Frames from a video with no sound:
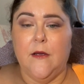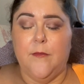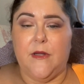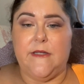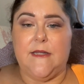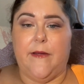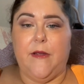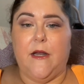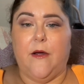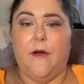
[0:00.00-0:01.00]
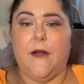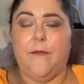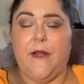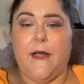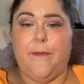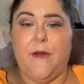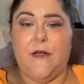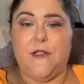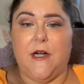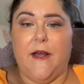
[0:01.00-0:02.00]
please let me know and I'd be happy
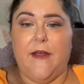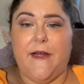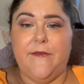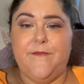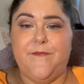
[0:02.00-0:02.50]
to try that.